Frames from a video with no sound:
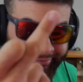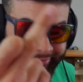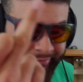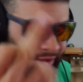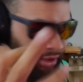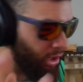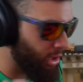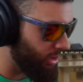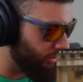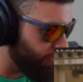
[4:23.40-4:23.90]

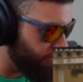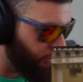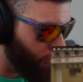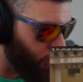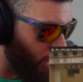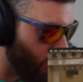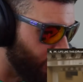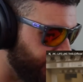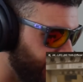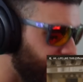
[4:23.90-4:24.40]
y'all
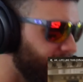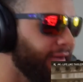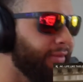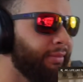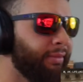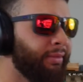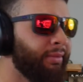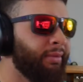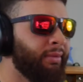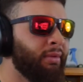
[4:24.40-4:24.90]
rotate.
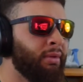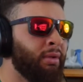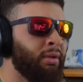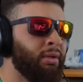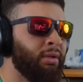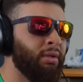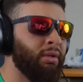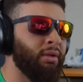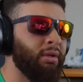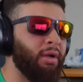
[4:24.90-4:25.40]

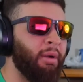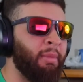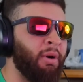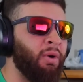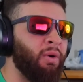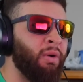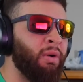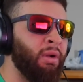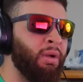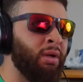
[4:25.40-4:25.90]
Come on.
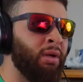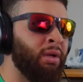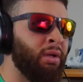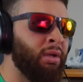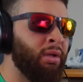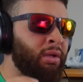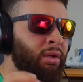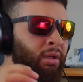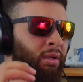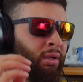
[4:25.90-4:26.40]

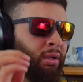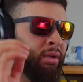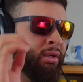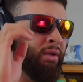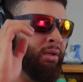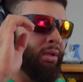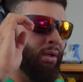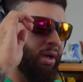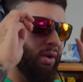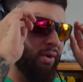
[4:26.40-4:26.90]

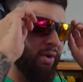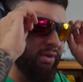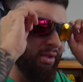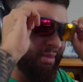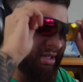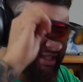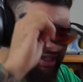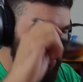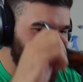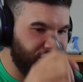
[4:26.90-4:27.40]
Hold on. Let
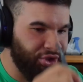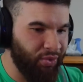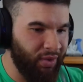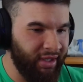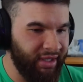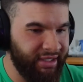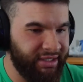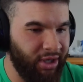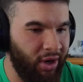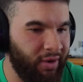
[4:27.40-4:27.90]
me see what you're
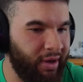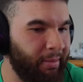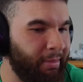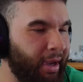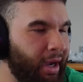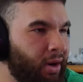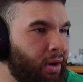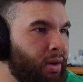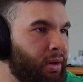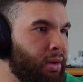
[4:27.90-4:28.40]
really talking
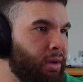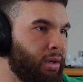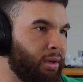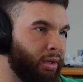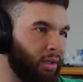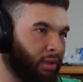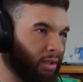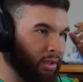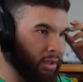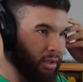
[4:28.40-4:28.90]
about.
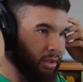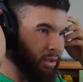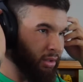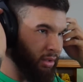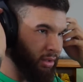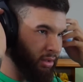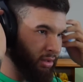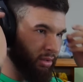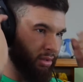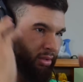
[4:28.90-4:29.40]

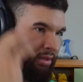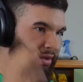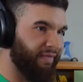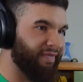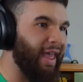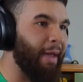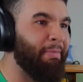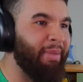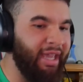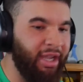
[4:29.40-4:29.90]

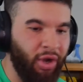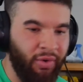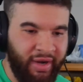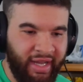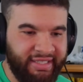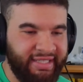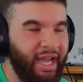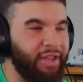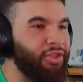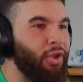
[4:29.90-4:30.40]
That beat go
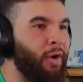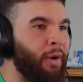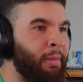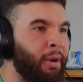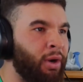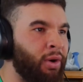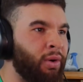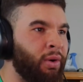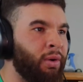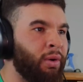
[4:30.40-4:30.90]
nuts. I'll throw them
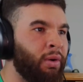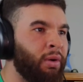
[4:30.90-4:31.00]
all.